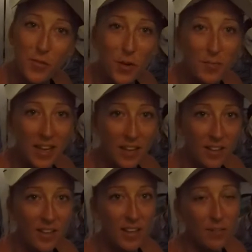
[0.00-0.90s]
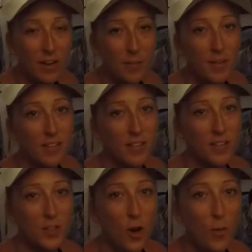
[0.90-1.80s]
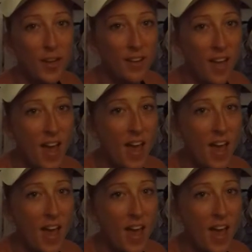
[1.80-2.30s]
from Gian. He recommended us going.